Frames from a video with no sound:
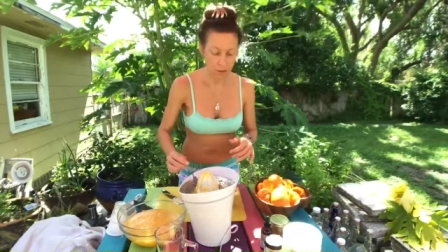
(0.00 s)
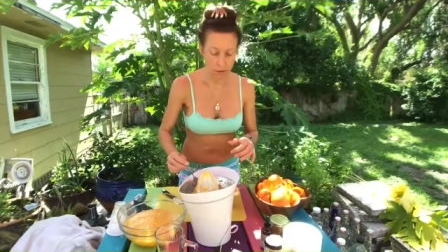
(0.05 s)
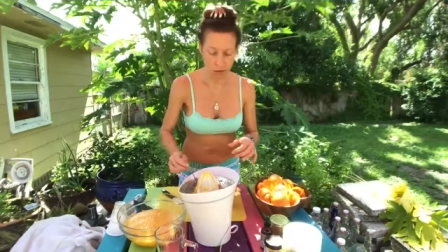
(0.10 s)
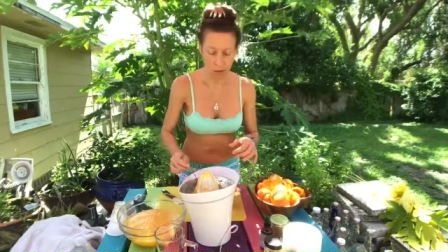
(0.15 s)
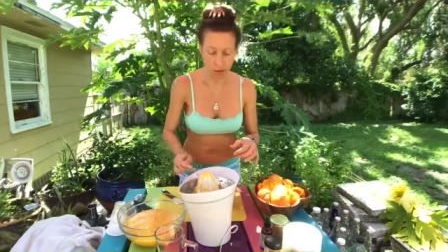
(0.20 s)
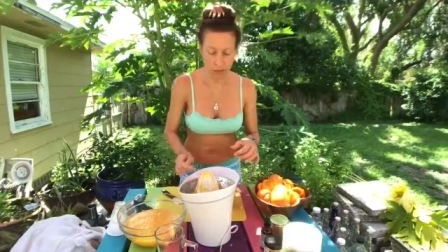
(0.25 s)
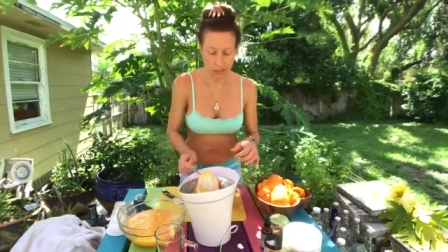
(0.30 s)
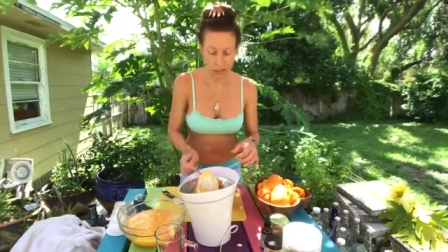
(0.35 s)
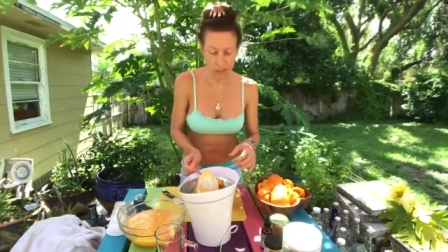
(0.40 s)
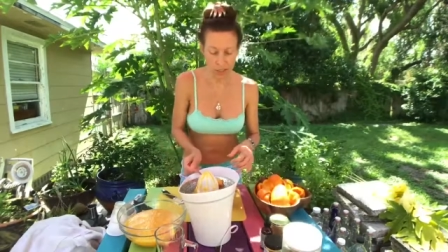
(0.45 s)

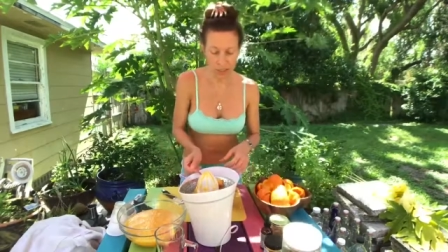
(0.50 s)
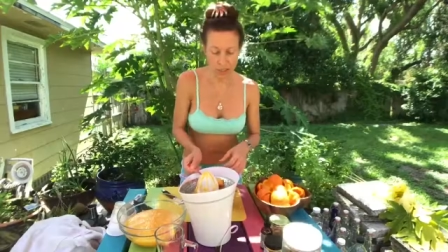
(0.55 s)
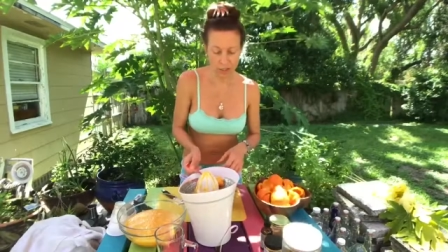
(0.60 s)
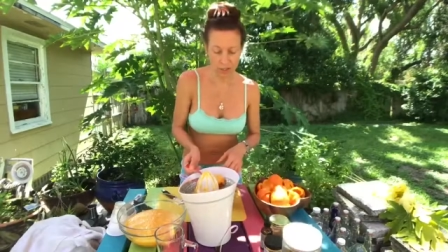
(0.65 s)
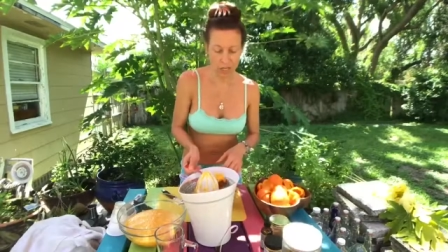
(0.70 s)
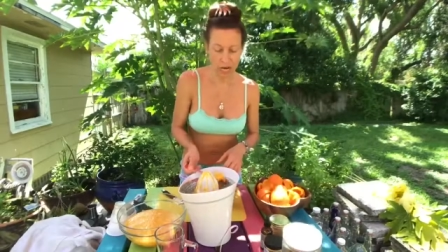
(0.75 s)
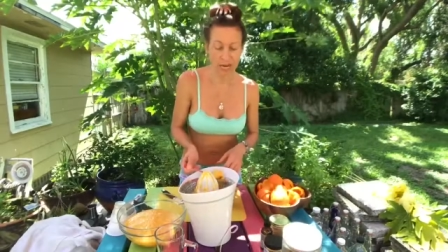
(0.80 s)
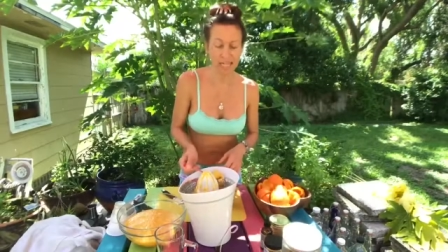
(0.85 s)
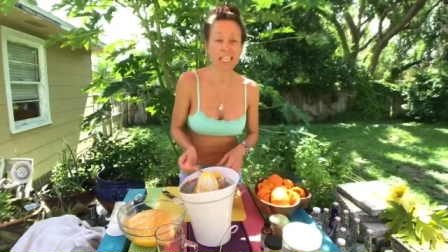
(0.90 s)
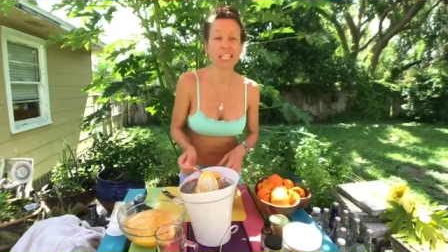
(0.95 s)
Not
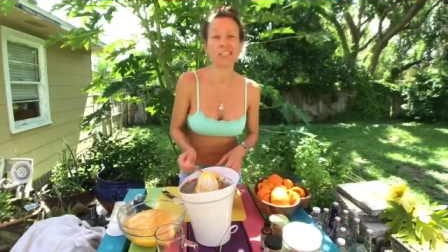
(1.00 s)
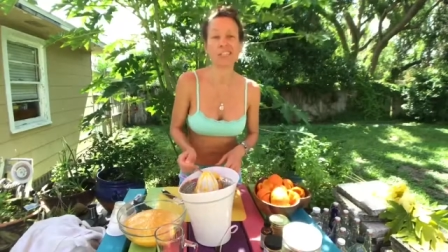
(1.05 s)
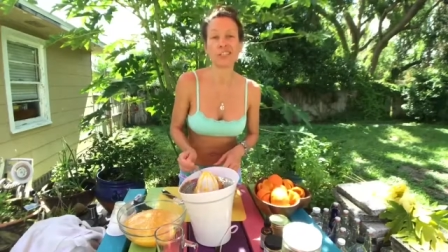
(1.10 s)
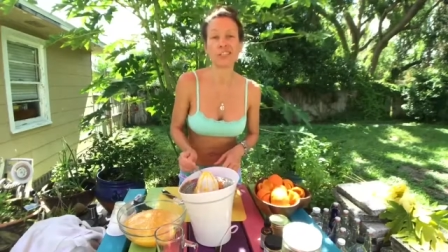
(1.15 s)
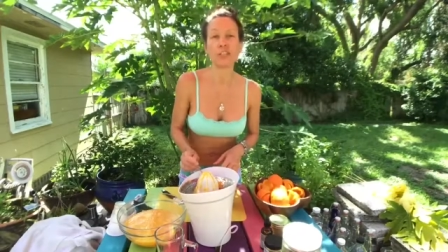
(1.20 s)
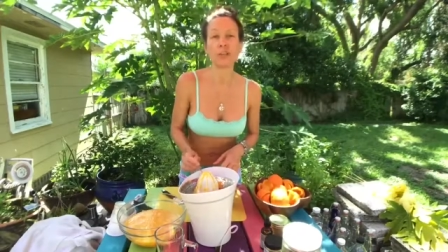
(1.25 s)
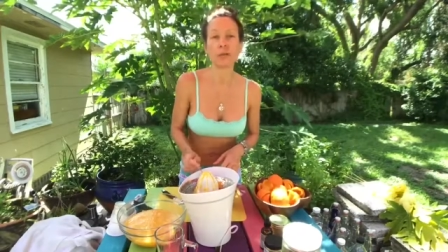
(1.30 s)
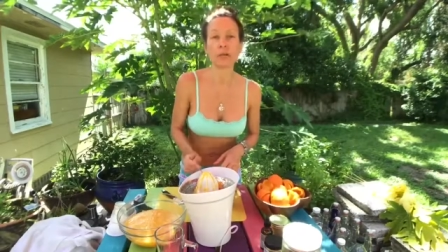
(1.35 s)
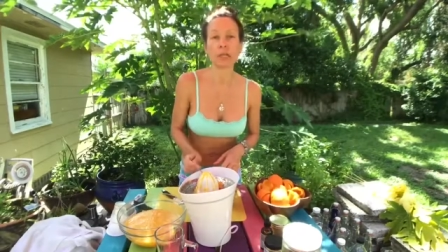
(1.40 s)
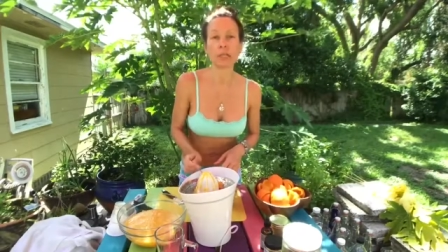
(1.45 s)
just, I need to
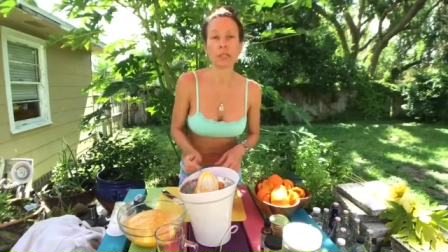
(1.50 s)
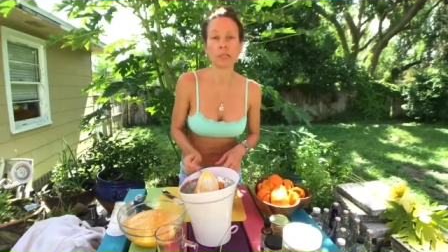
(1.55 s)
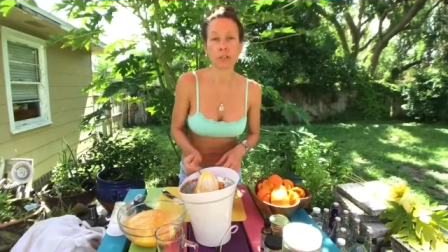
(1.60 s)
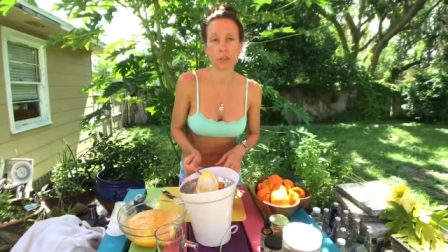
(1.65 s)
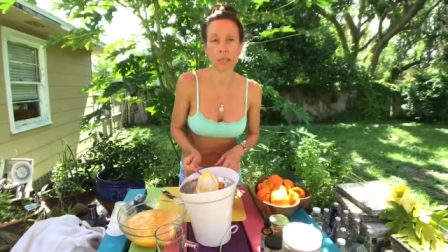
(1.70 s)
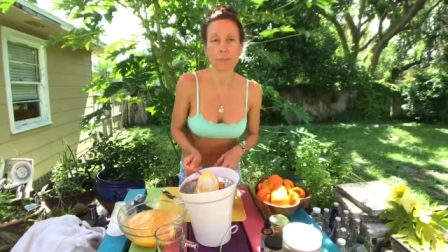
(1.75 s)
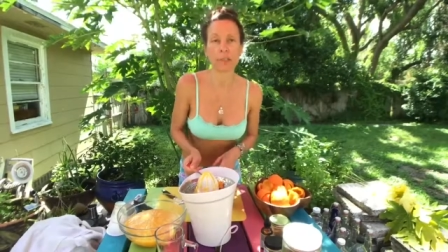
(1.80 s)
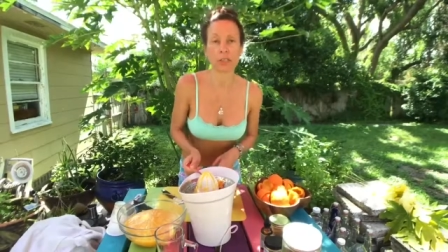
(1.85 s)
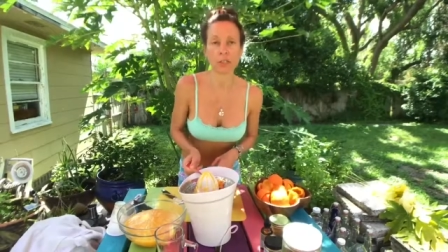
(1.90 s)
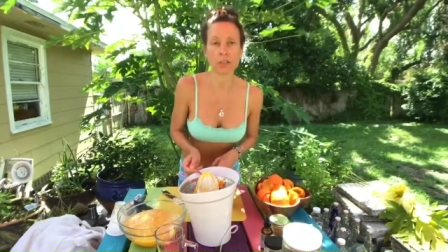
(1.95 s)
do it,
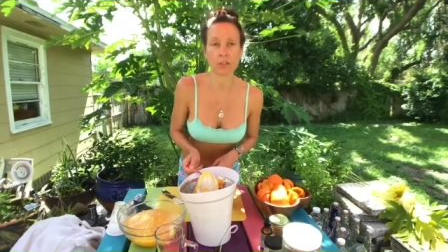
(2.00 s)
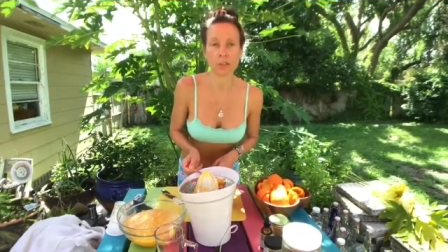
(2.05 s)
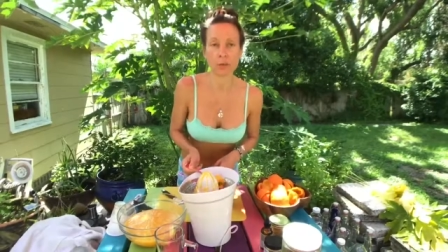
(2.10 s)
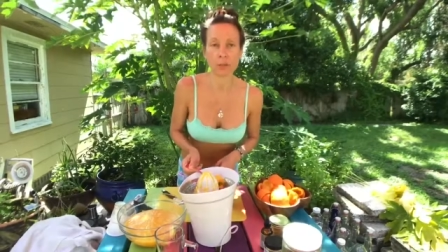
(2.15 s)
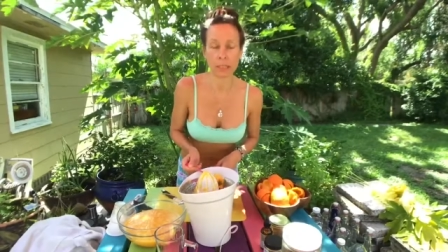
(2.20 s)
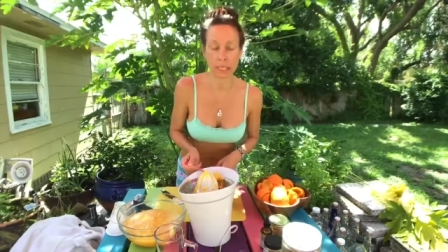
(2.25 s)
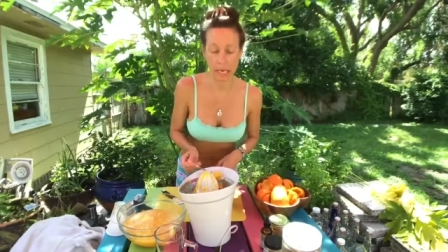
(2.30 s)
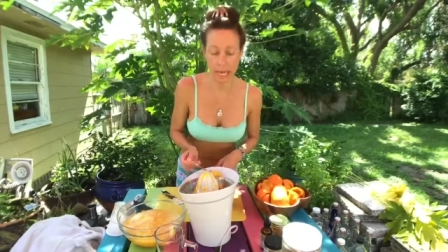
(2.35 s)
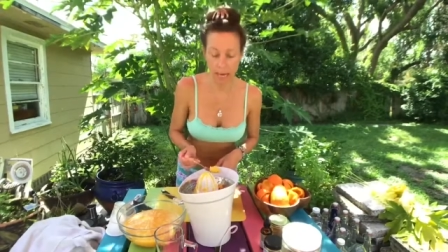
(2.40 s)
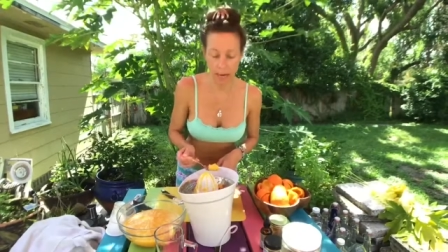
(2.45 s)
so let me just do
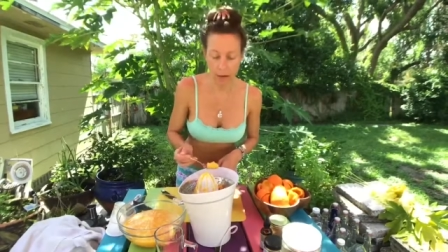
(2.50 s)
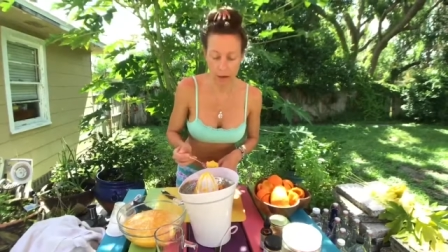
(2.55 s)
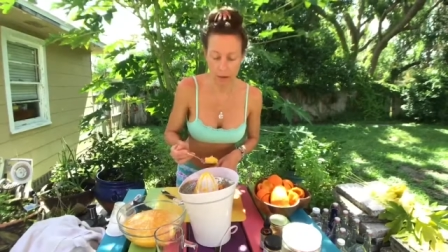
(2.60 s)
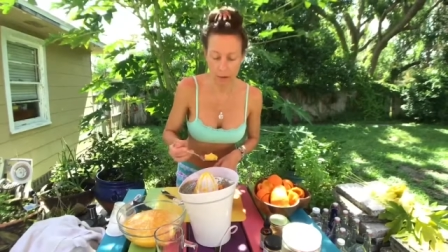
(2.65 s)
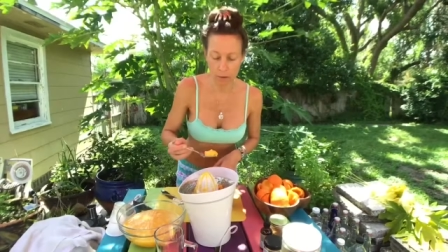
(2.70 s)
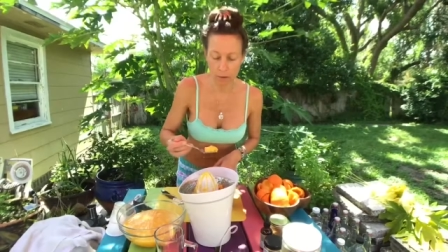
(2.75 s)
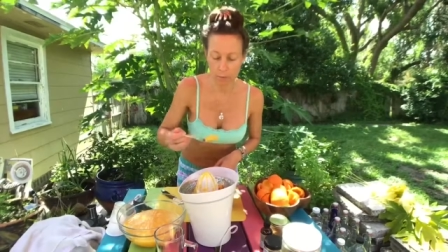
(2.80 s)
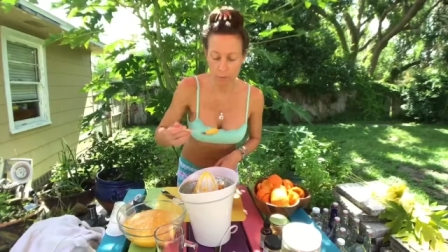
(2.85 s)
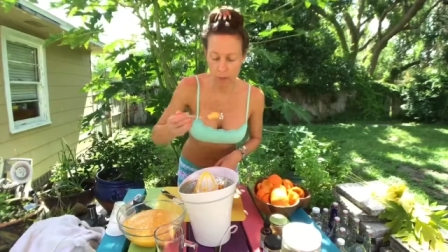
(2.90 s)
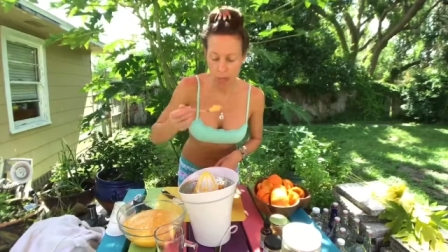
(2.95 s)
it now.